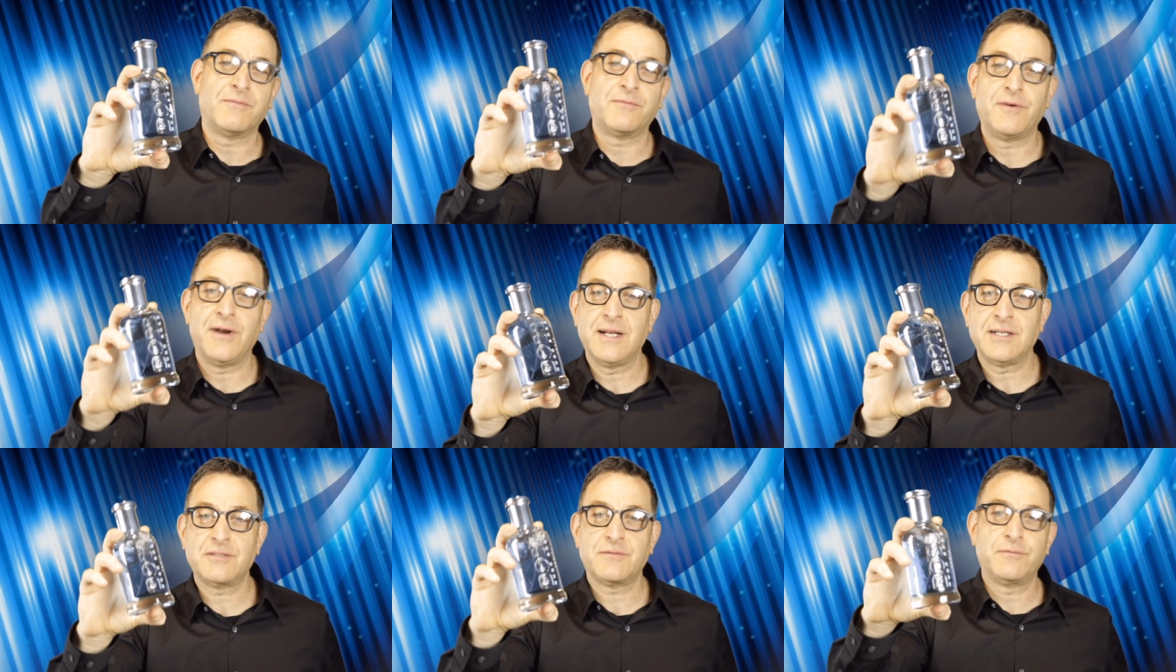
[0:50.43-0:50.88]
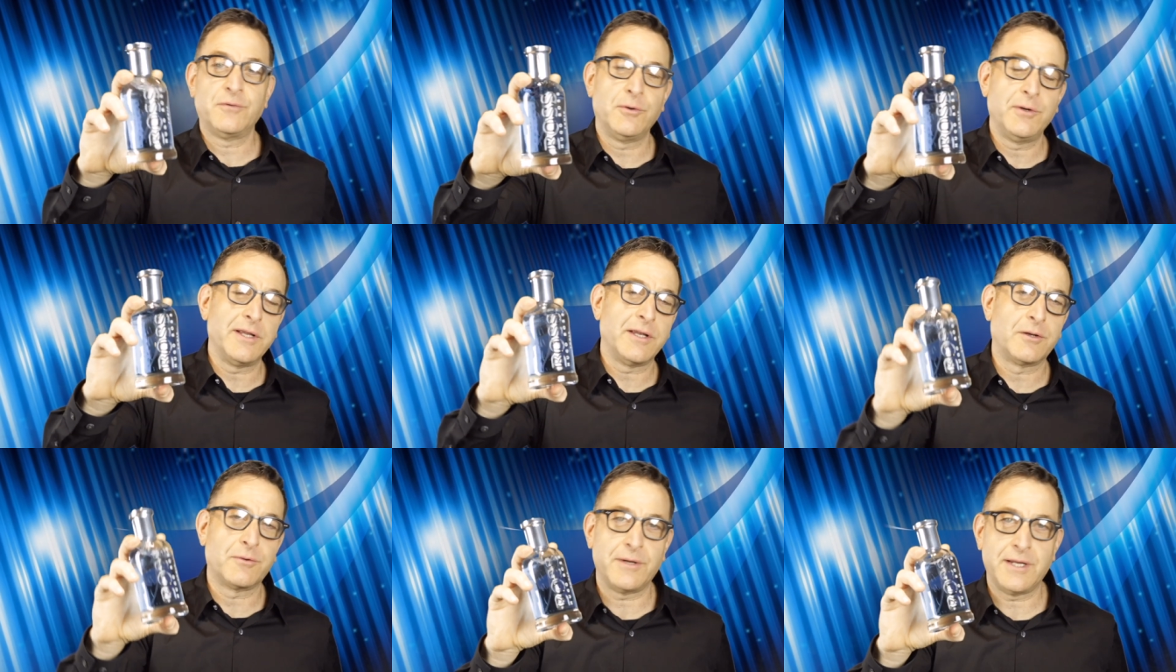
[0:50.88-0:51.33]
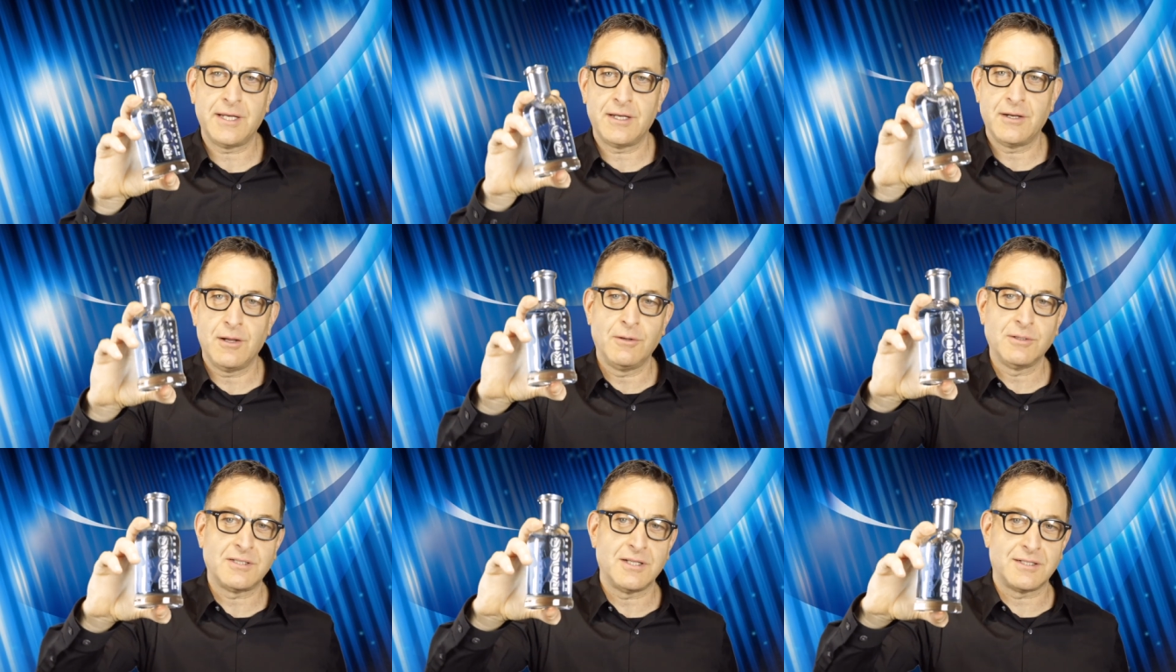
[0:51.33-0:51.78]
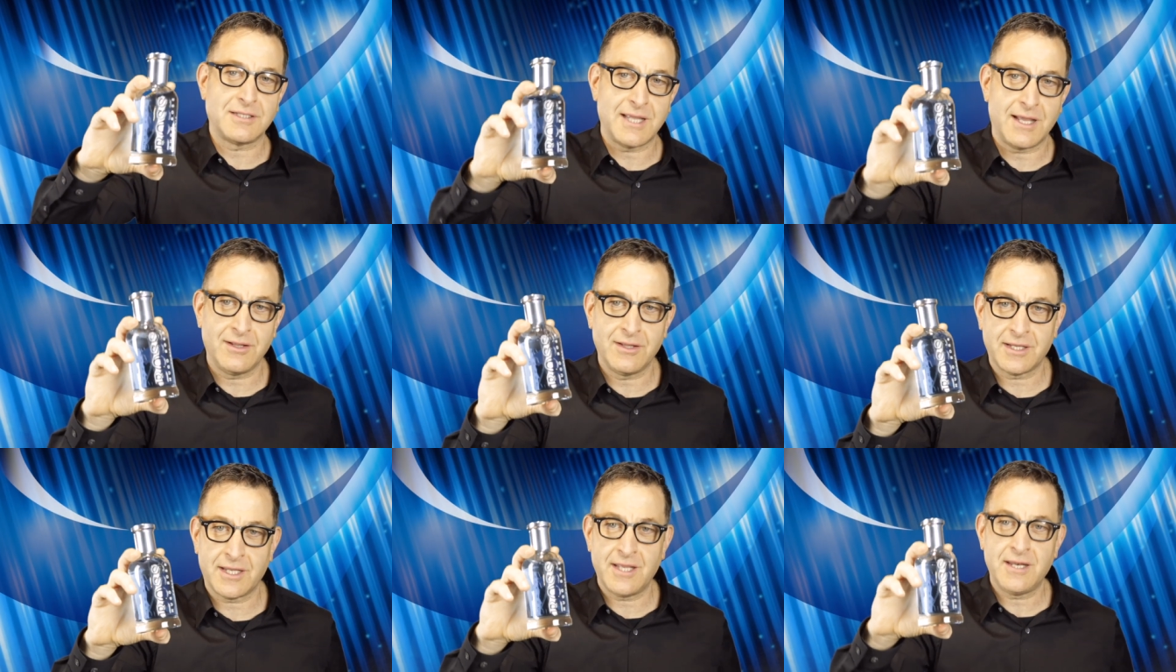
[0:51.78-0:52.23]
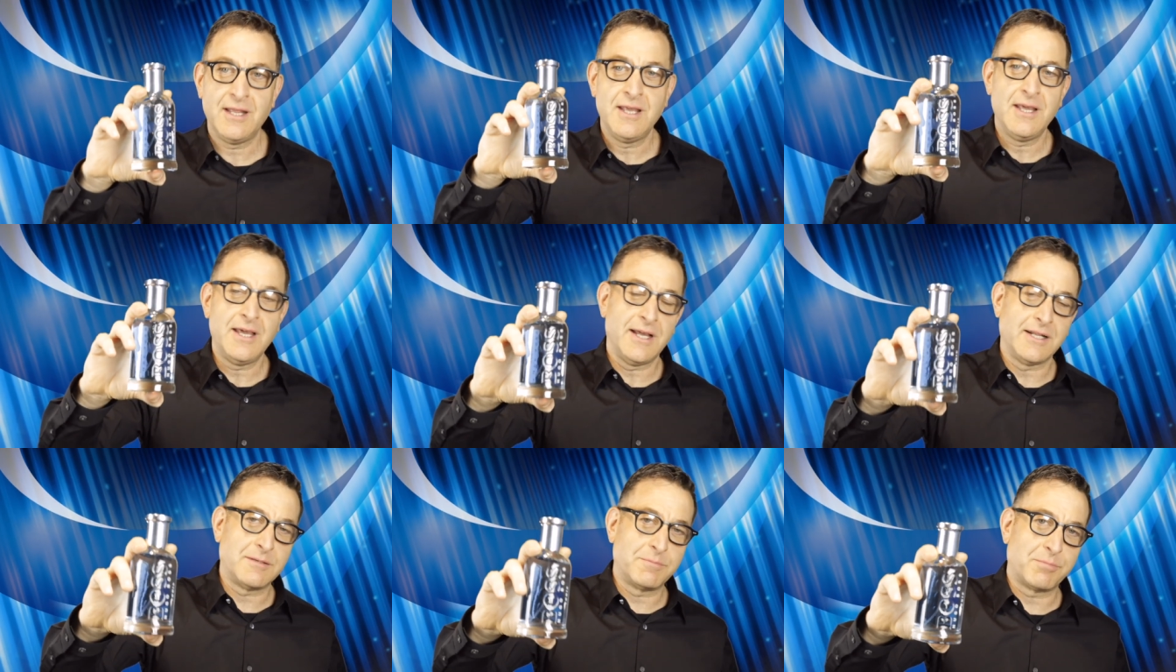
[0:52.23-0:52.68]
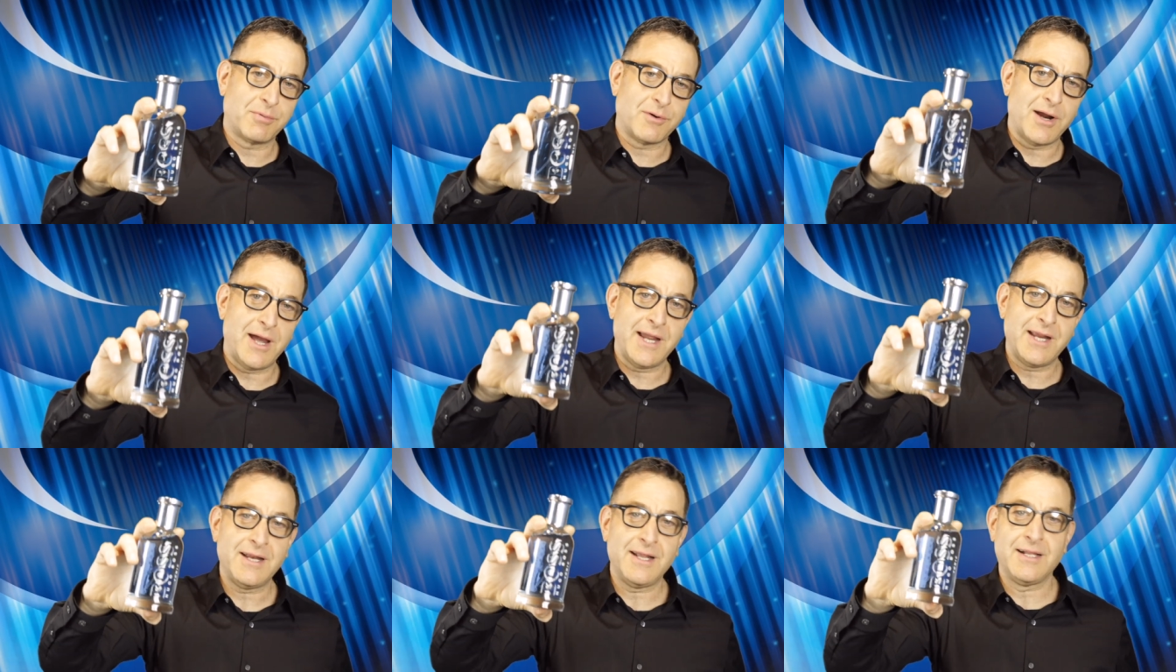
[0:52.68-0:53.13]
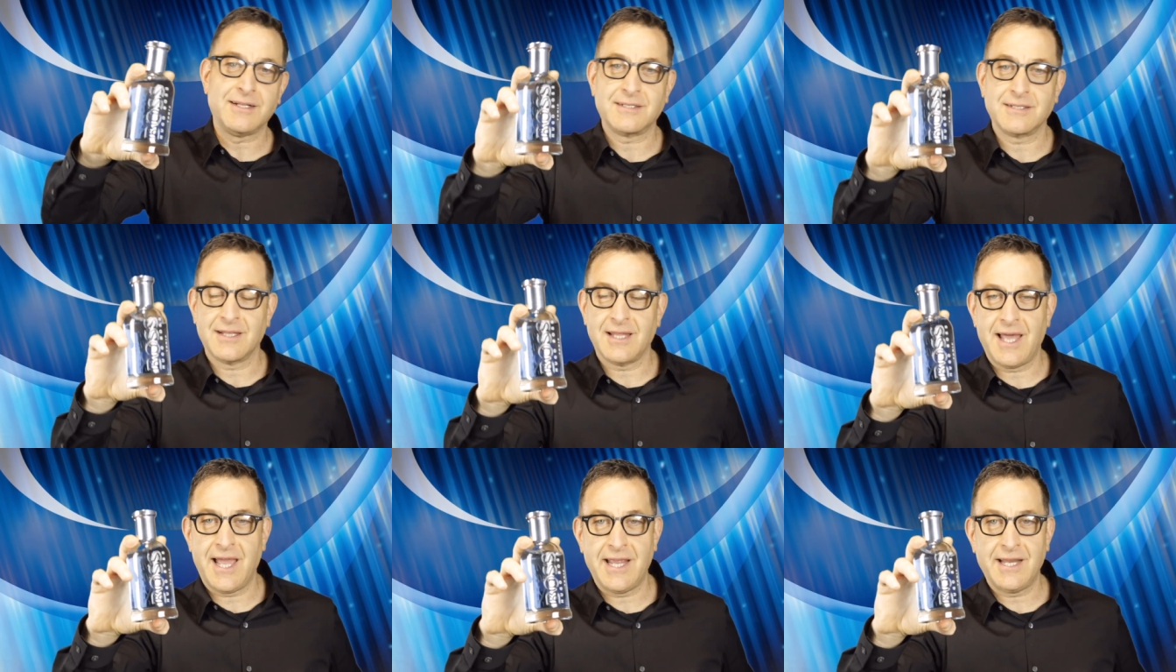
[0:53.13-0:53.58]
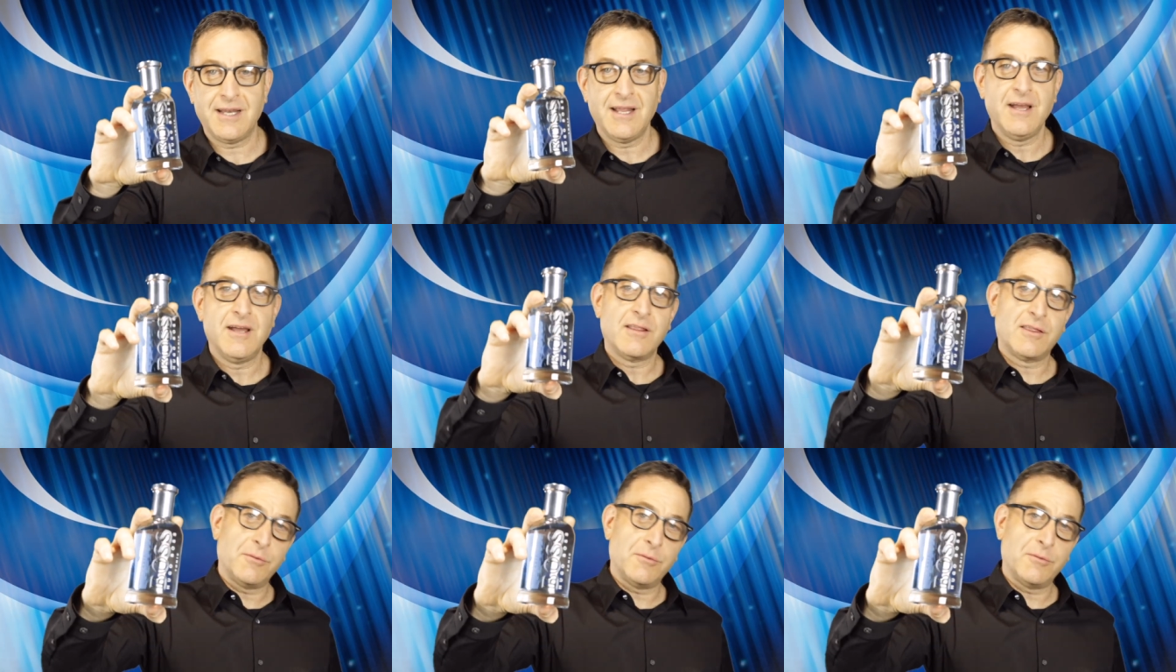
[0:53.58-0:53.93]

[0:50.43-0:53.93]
Fresh, fruity, green notes. It's elegant, it's bright, it's light.